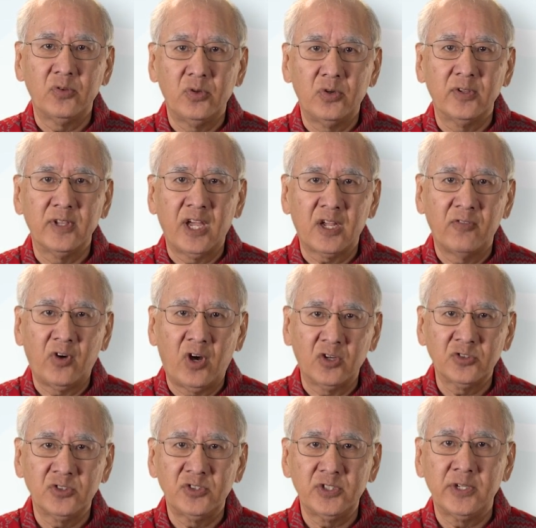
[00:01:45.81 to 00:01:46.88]
due to lack of
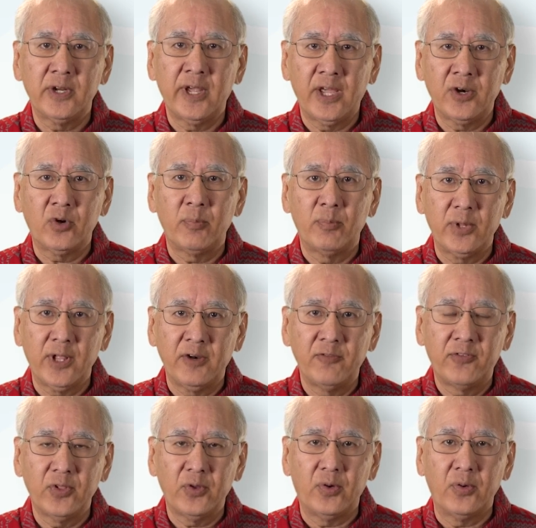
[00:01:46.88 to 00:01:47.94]
oxygen and or blood
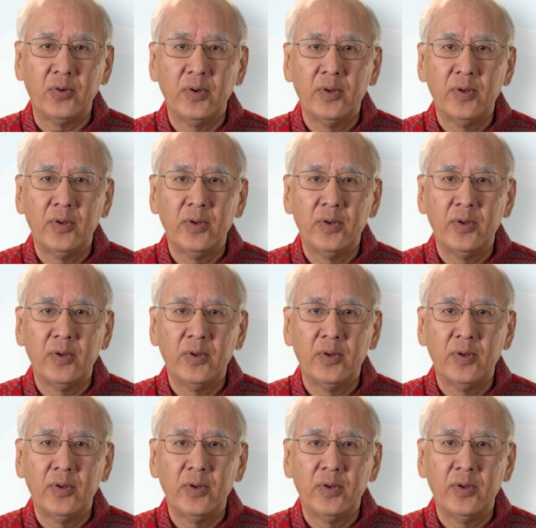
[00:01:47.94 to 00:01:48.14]
flow.